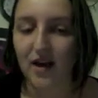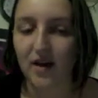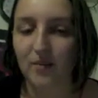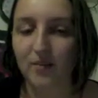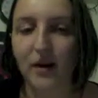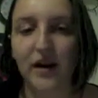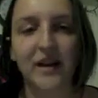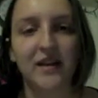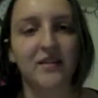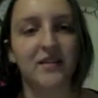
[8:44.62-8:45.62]
But
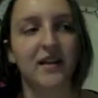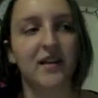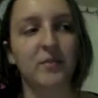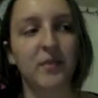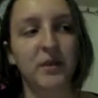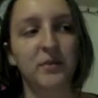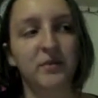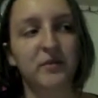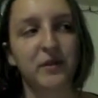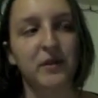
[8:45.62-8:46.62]
it made me
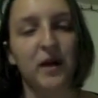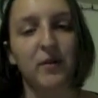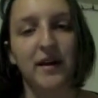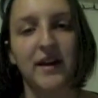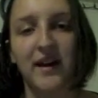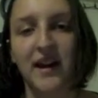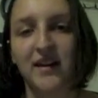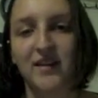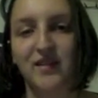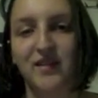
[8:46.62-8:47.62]
feel that way again,